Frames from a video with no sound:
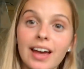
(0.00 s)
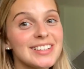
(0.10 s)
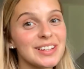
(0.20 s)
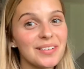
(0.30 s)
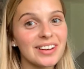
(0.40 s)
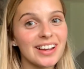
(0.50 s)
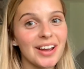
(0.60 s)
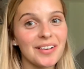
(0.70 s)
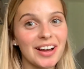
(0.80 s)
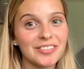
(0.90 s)
So I'm gonna
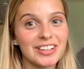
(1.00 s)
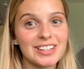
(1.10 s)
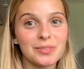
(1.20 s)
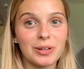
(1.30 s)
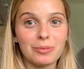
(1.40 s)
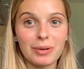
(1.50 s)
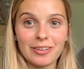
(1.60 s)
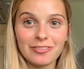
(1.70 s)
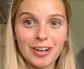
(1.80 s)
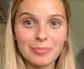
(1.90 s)
go have this with my
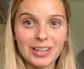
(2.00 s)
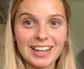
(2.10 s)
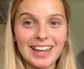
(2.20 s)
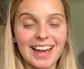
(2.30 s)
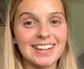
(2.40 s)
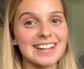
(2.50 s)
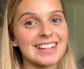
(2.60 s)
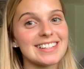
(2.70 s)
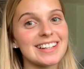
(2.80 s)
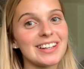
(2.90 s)
family and I'll
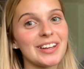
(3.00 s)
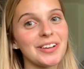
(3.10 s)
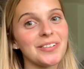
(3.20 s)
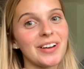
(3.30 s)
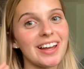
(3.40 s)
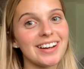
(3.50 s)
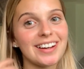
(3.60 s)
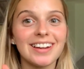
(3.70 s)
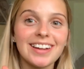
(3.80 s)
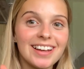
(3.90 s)
see you when
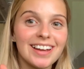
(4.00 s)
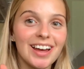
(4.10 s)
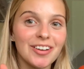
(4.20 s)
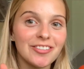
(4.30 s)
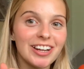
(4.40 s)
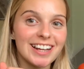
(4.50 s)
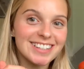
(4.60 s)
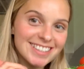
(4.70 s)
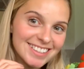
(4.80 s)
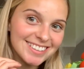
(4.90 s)
I'm finished.